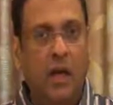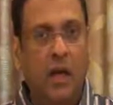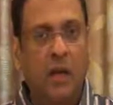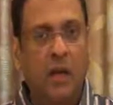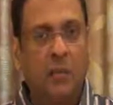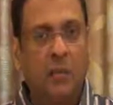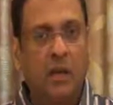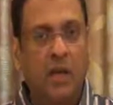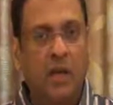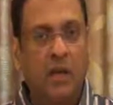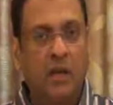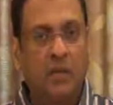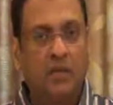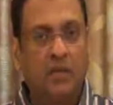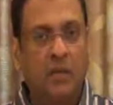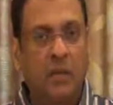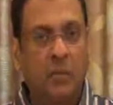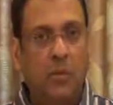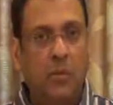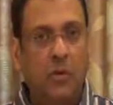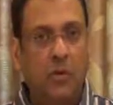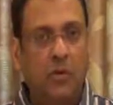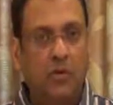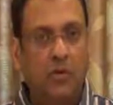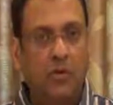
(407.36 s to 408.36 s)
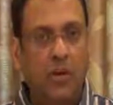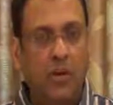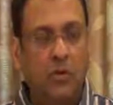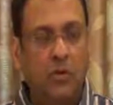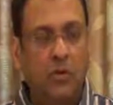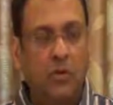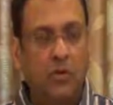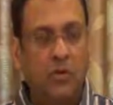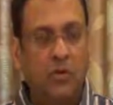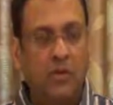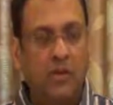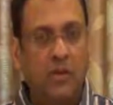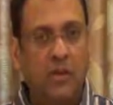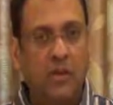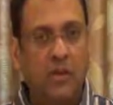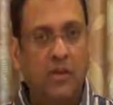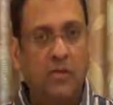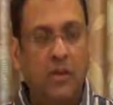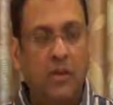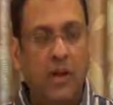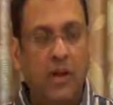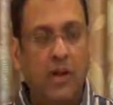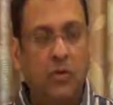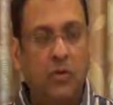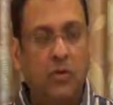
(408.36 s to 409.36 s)
Immediate support is at
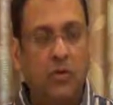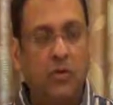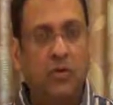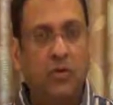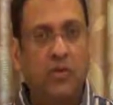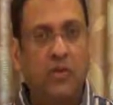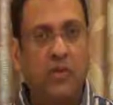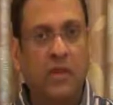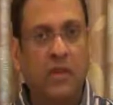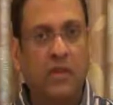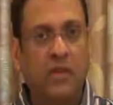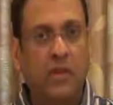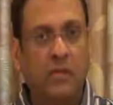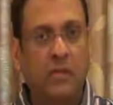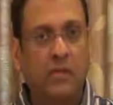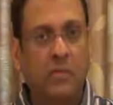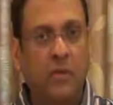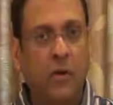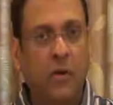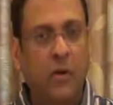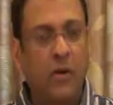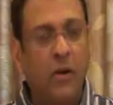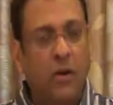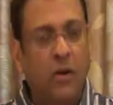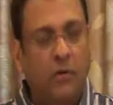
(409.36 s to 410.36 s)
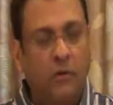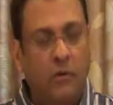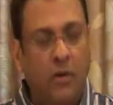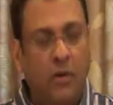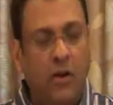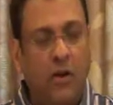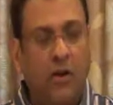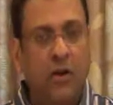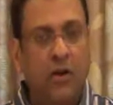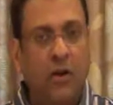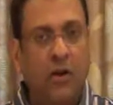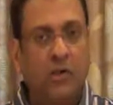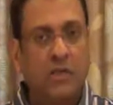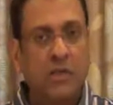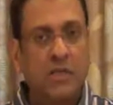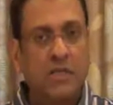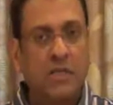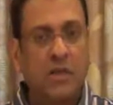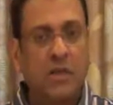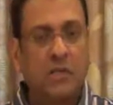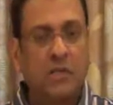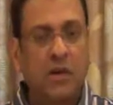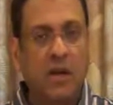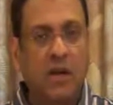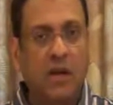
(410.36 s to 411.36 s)
265 to 264. Follow levels
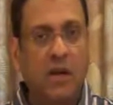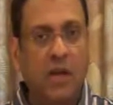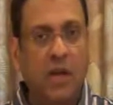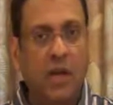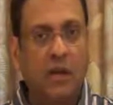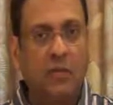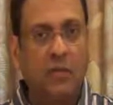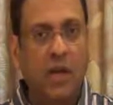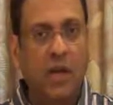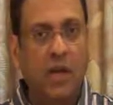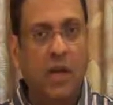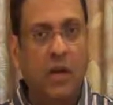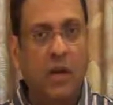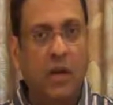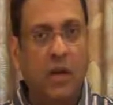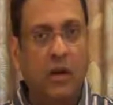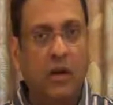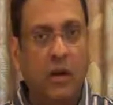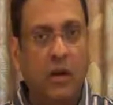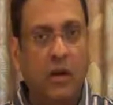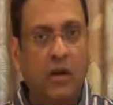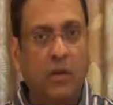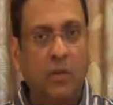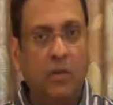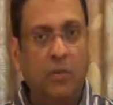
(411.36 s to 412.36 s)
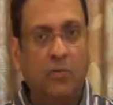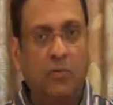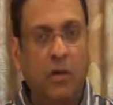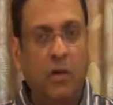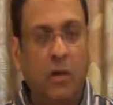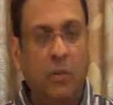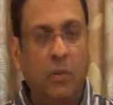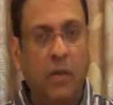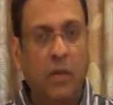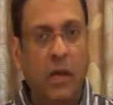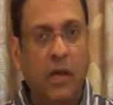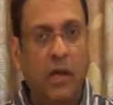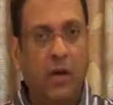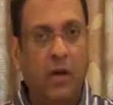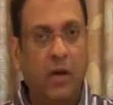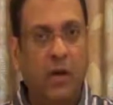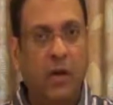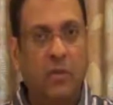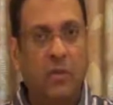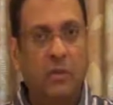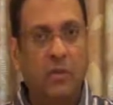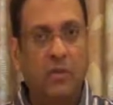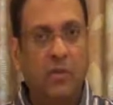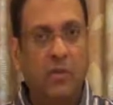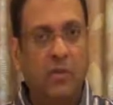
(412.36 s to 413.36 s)
given in our weekly call for buy on
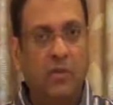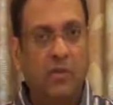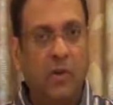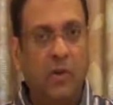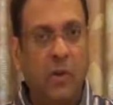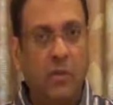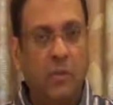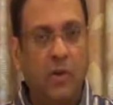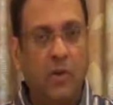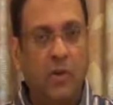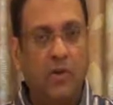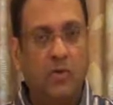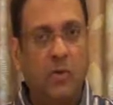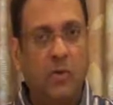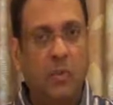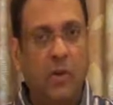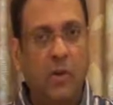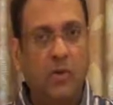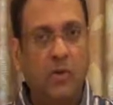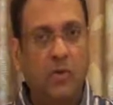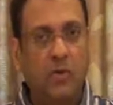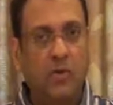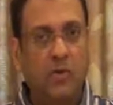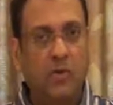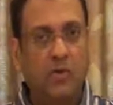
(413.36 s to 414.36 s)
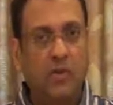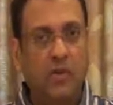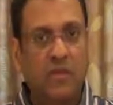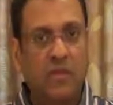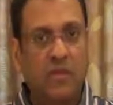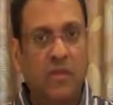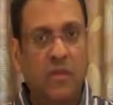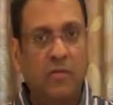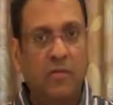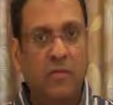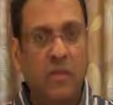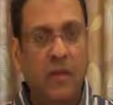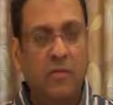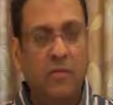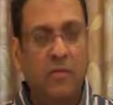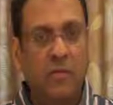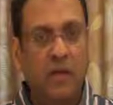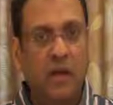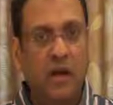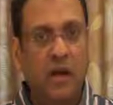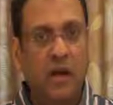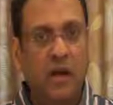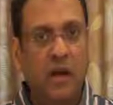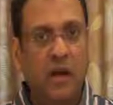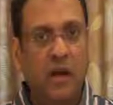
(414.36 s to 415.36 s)
dips with stop loss below 265
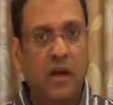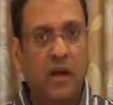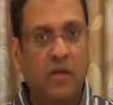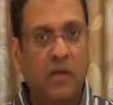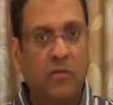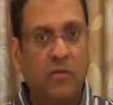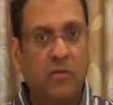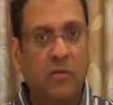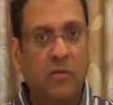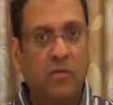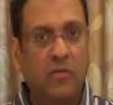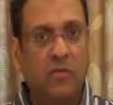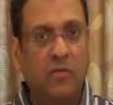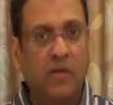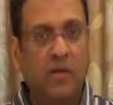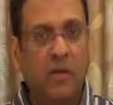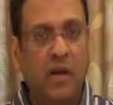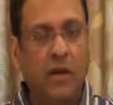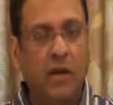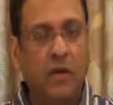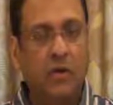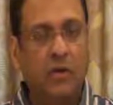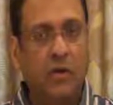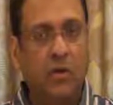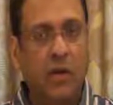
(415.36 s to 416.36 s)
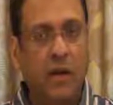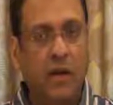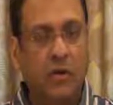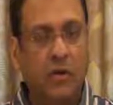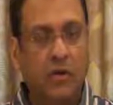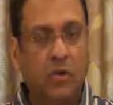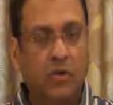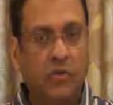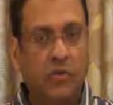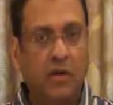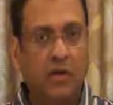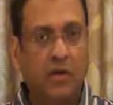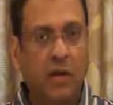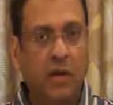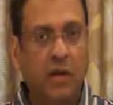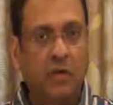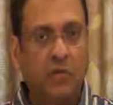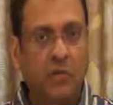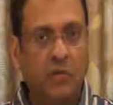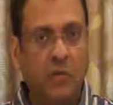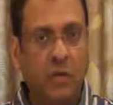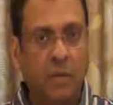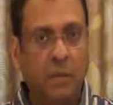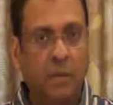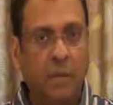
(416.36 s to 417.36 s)
for target of 272 and
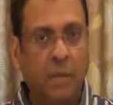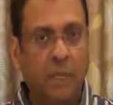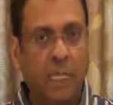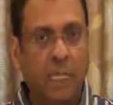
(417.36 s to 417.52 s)
274.